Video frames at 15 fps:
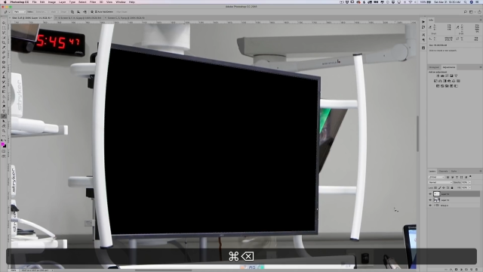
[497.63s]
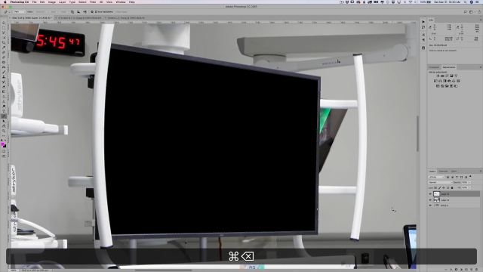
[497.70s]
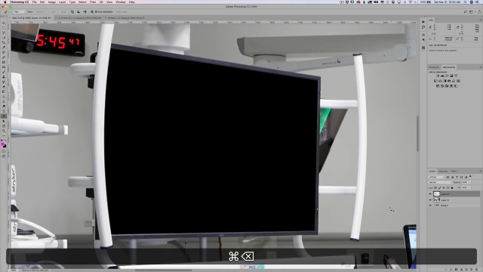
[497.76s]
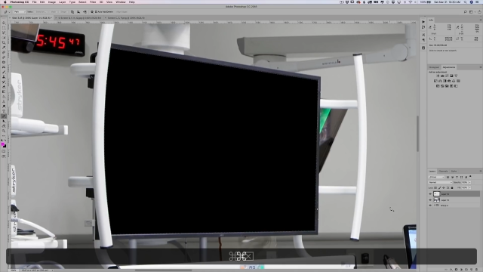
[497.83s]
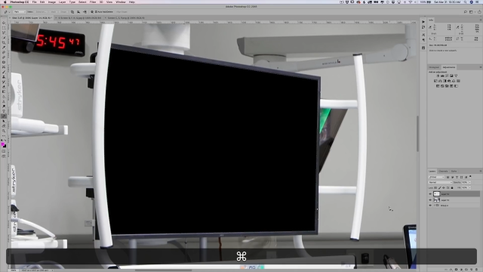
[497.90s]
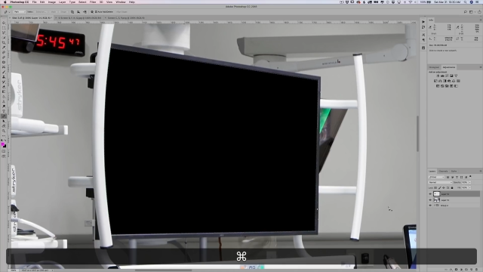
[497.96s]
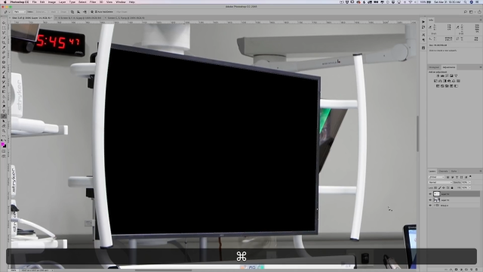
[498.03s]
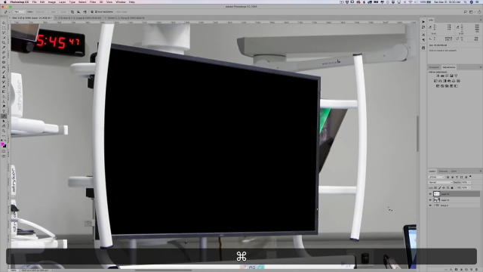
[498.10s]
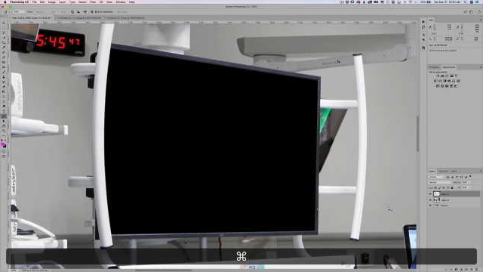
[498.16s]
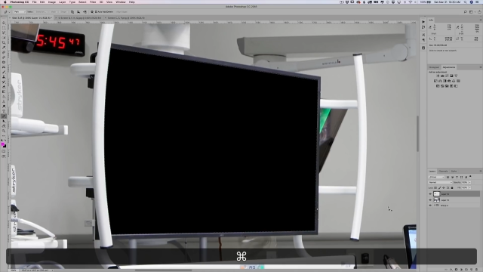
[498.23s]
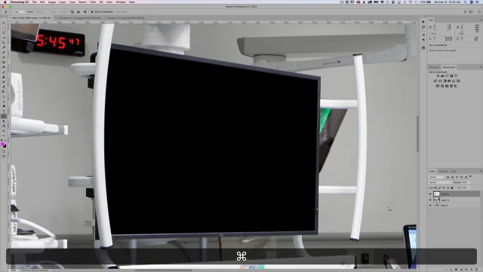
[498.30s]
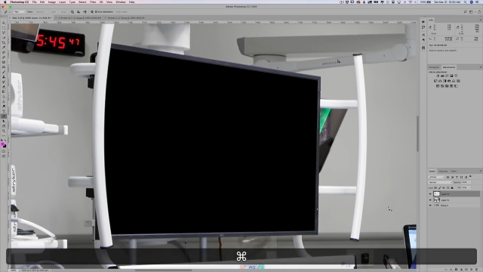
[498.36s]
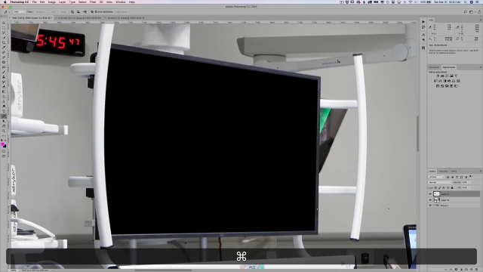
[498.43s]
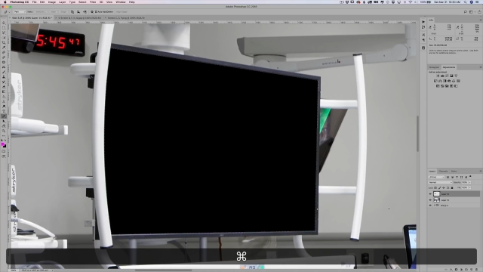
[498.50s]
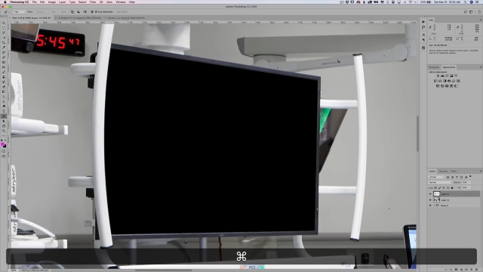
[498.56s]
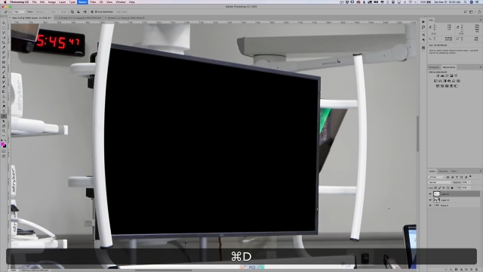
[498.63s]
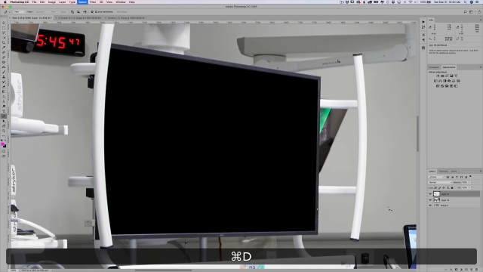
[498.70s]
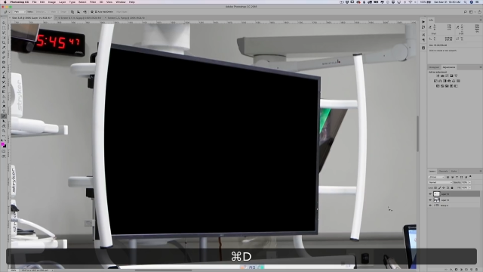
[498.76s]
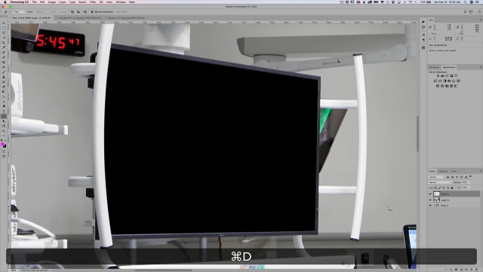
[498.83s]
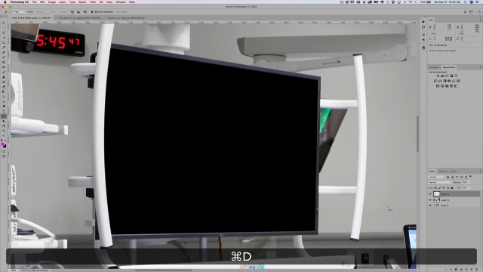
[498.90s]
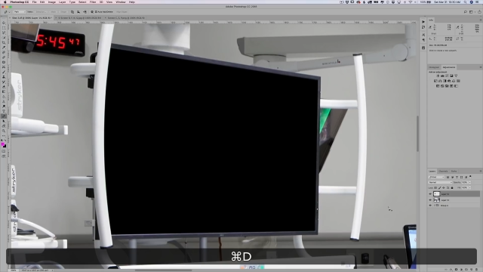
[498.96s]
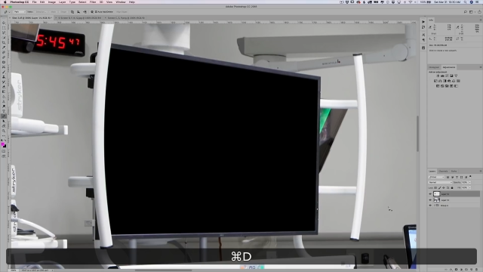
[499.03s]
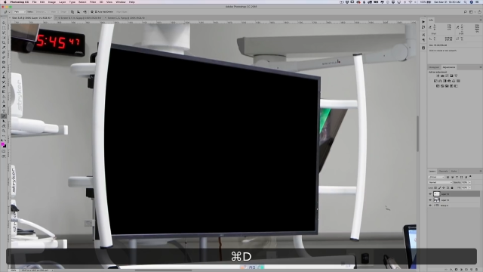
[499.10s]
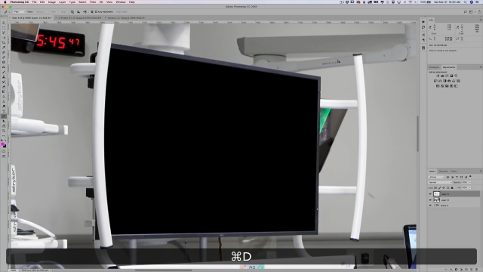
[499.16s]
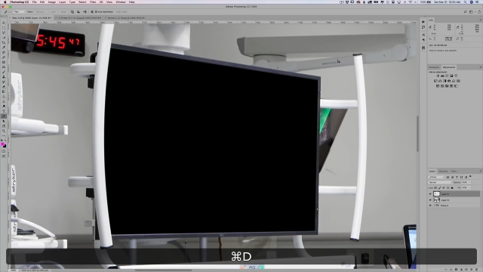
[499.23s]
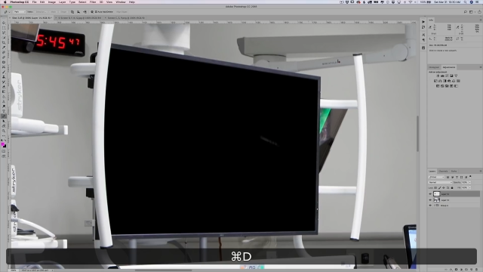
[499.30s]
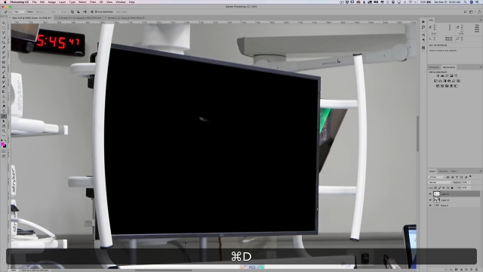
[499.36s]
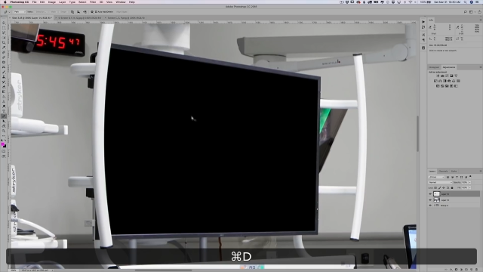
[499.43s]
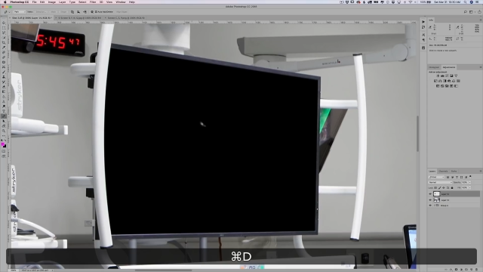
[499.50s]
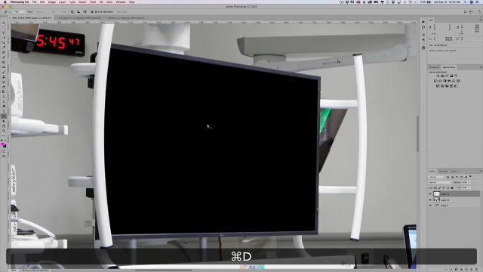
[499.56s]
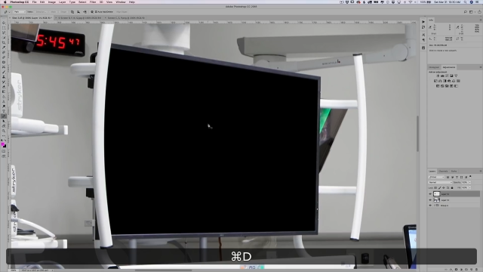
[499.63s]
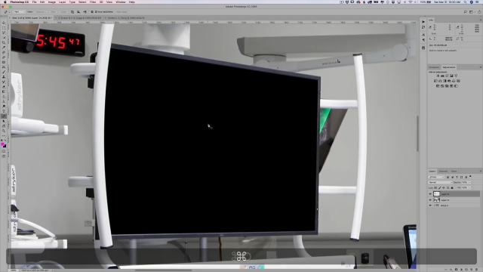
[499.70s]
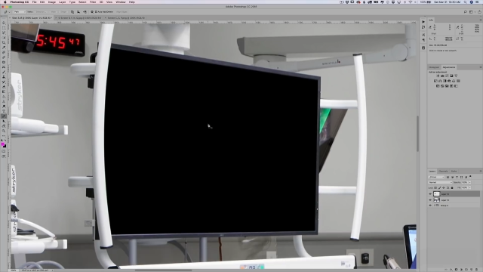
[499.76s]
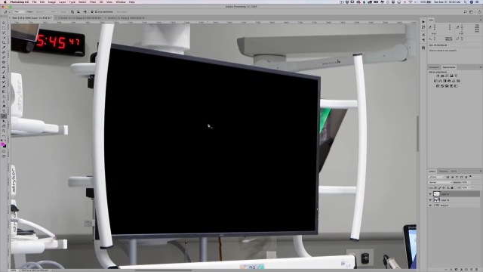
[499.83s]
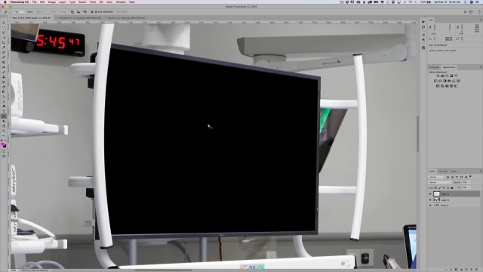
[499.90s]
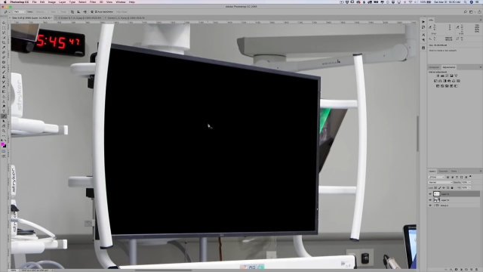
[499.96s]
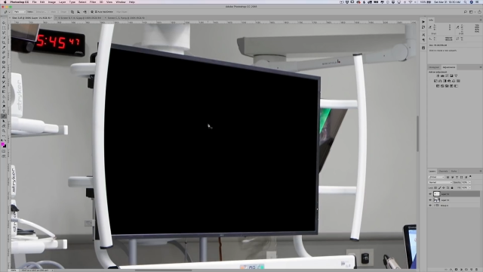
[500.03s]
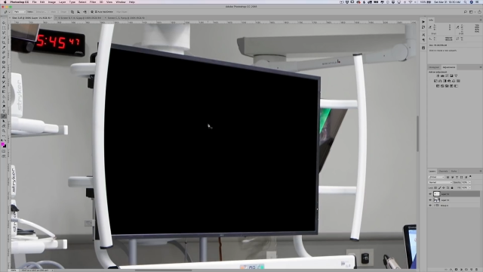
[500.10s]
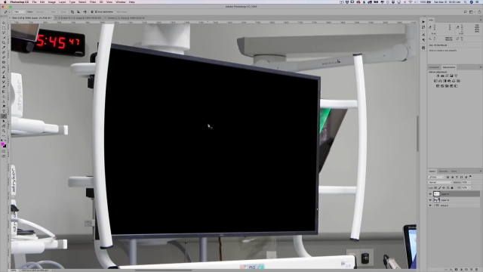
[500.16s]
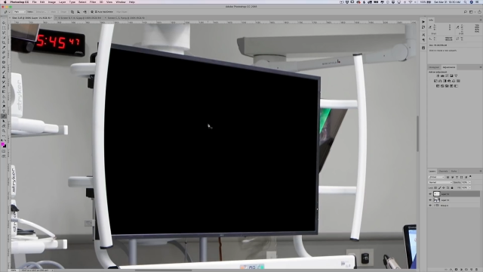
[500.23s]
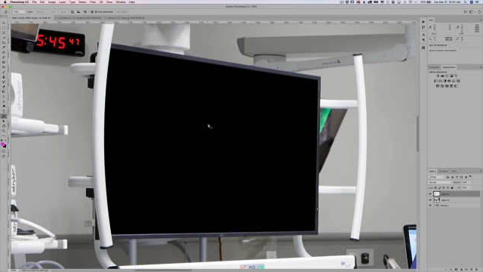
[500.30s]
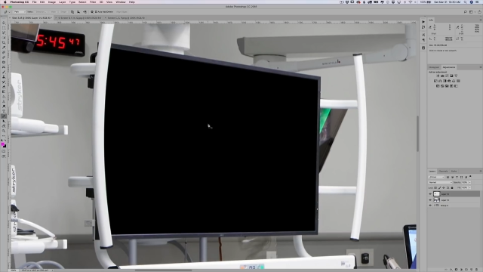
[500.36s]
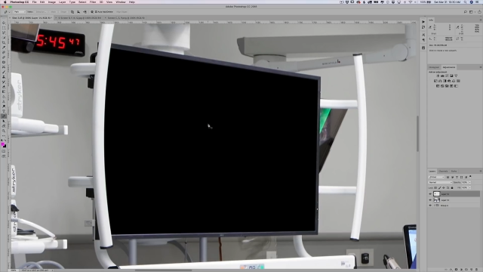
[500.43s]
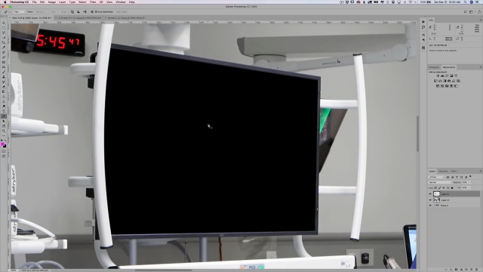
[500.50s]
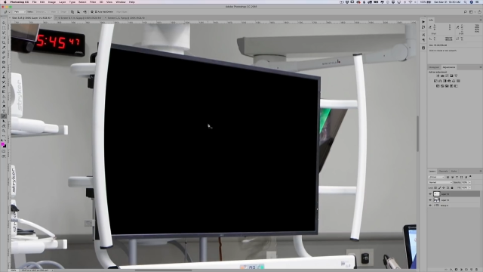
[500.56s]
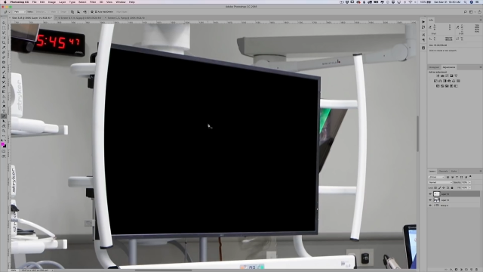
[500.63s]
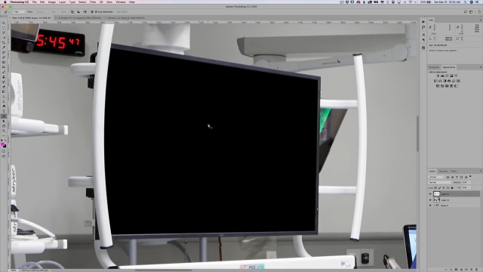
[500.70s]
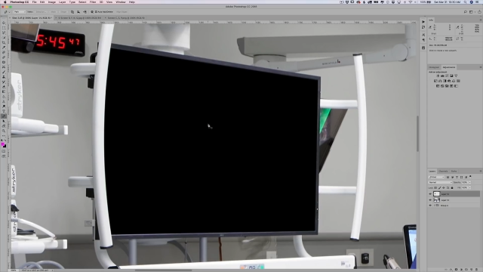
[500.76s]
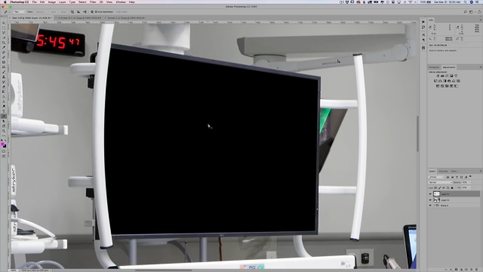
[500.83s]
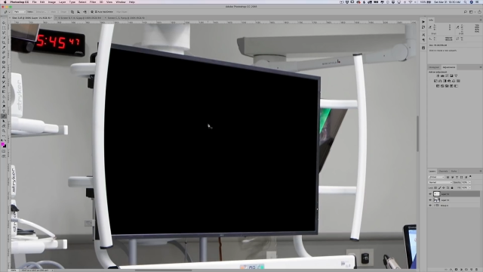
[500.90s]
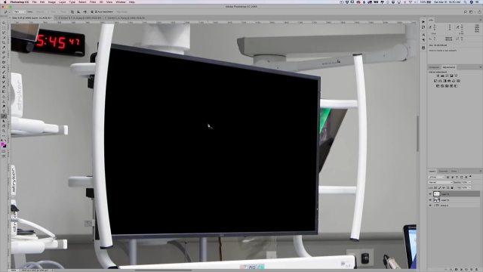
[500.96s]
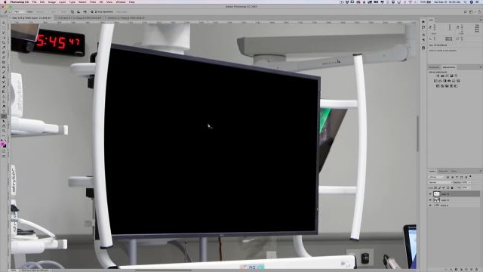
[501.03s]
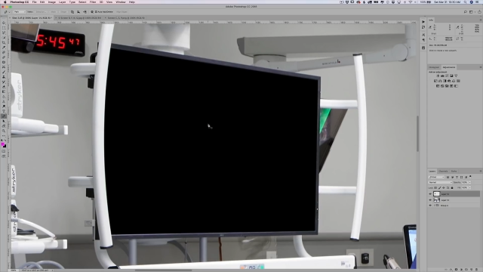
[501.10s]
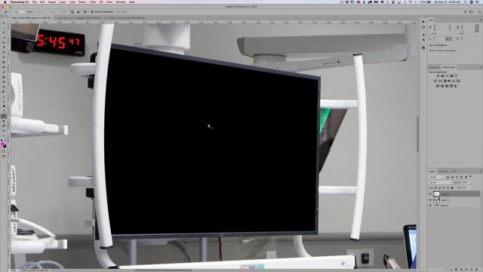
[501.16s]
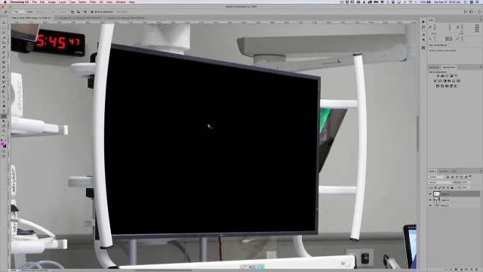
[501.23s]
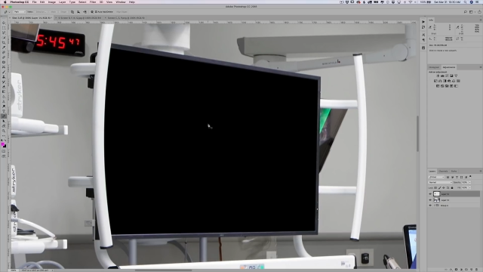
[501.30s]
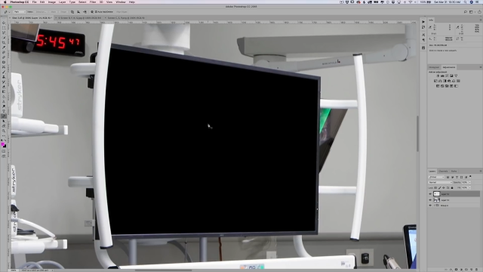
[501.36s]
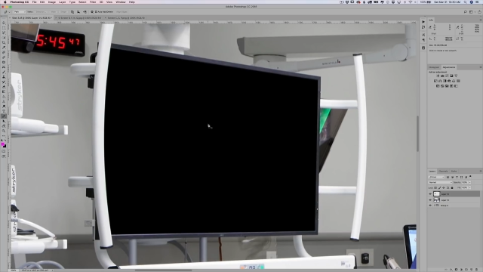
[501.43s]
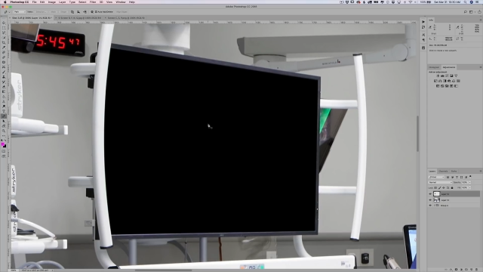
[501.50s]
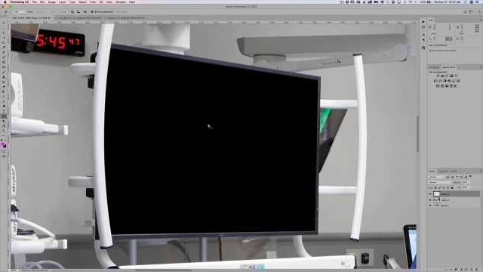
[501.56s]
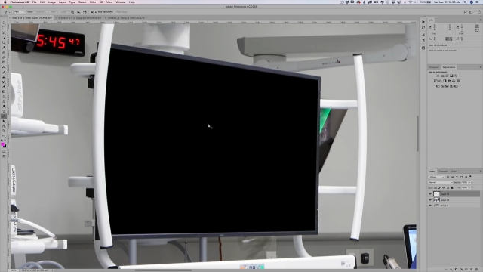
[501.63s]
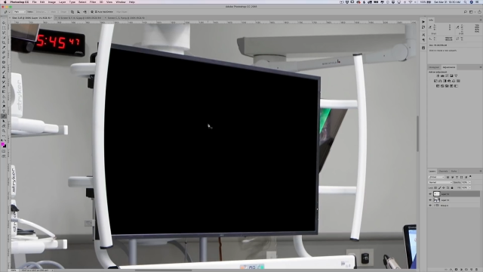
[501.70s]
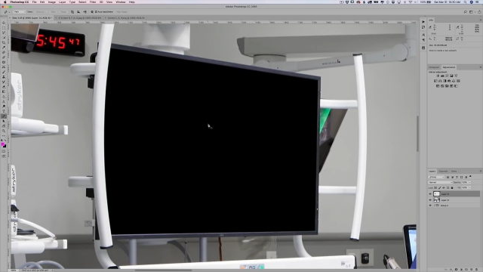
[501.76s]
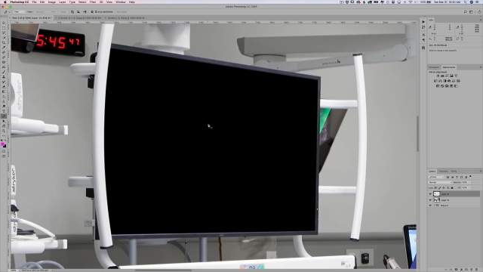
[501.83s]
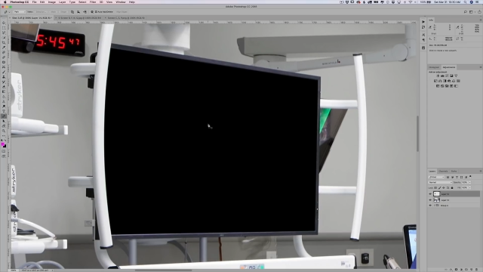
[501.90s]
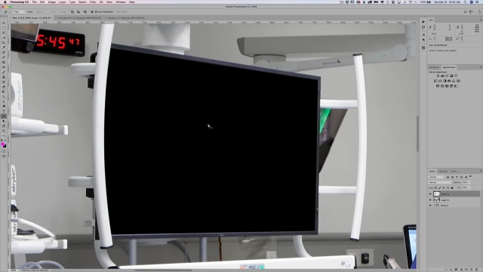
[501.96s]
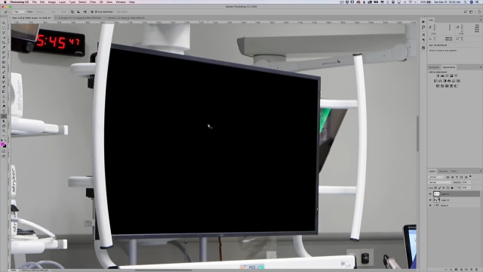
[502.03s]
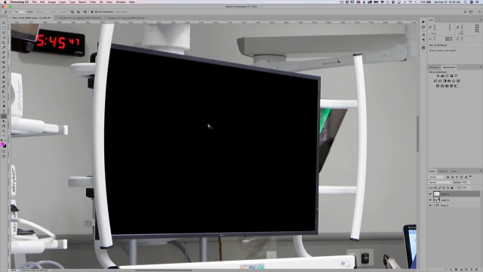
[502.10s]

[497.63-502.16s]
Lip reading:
[unreadable: no face in view]